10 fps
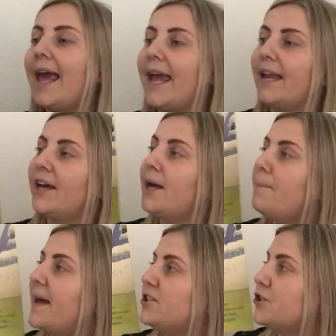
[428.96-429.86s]
In her
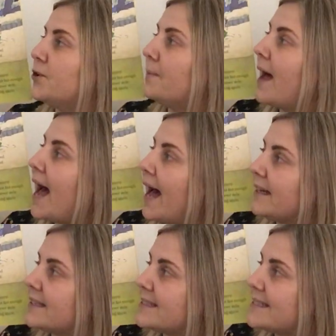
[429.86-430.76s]
bedroom,
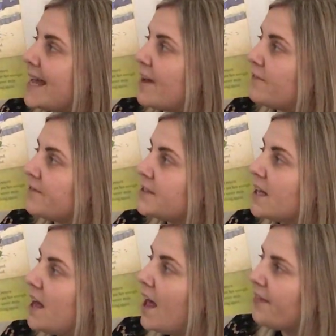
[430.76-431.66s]
Hannah sniffed.
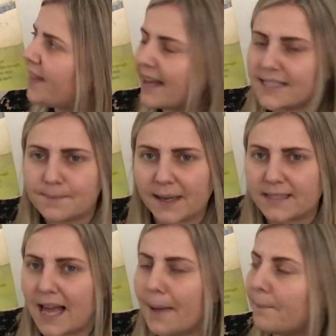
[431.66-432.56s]
That
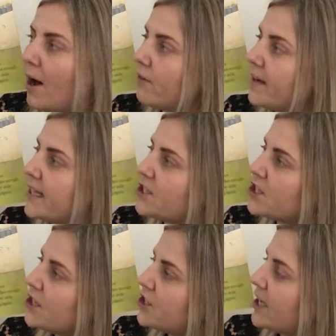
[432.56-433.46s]
smells like
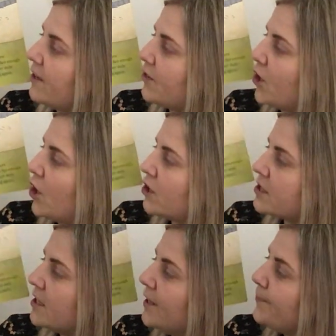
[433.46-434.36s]
porridge, she
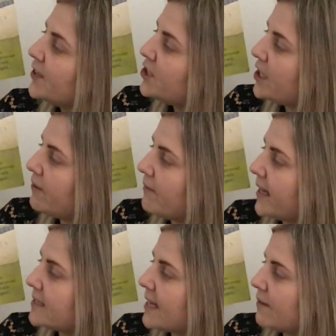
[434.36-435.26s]
thought. She
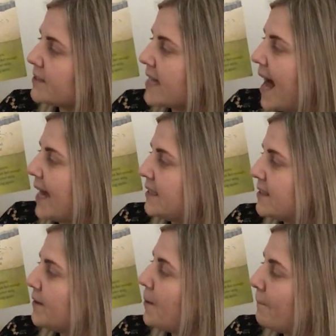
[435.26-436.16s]
raced outside.
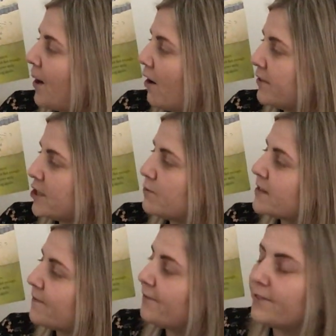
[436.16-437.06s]
Porridge
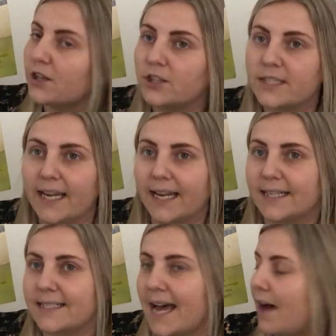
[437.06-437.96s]
was flooding
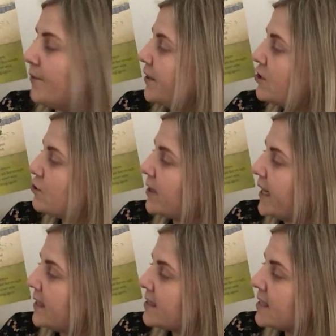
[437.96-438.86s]
down the
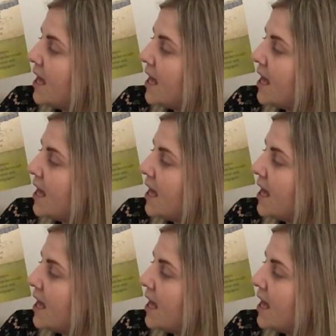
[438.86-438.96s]
street.